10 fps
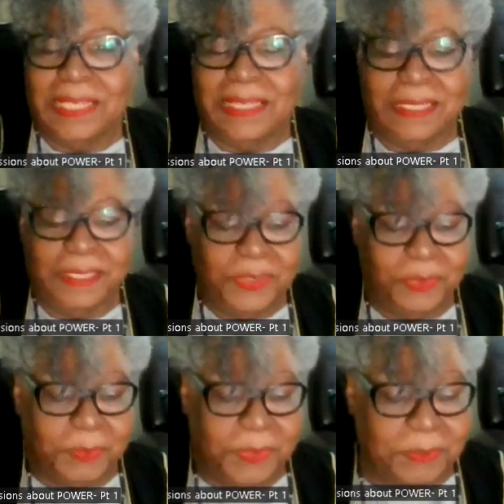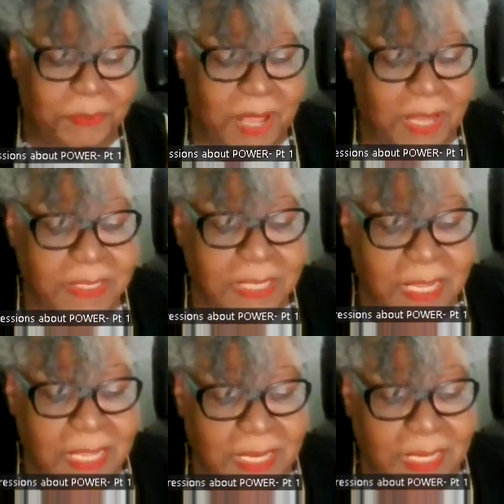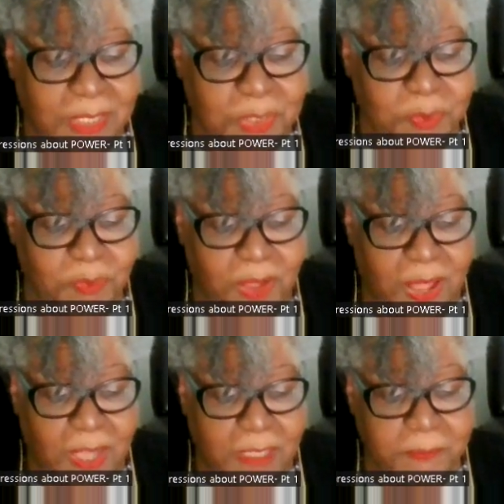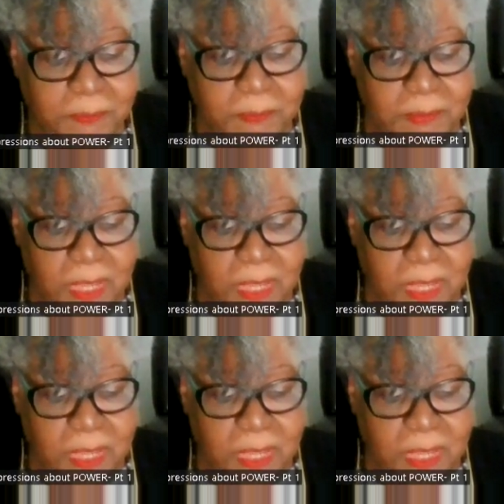in the description box. Let's move on.